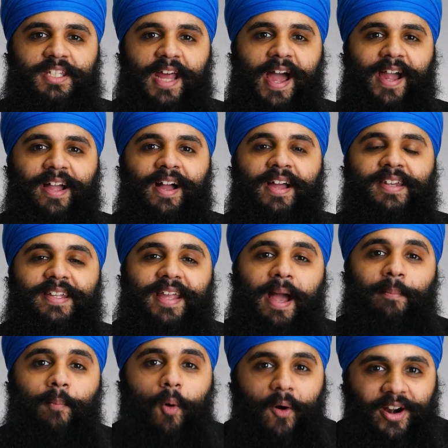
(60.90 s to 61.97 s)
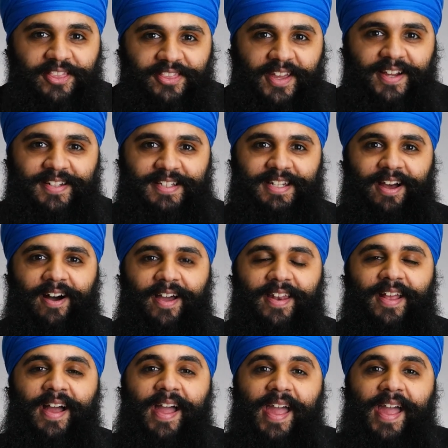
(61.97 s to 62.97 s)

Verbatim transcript: tech to get more things done,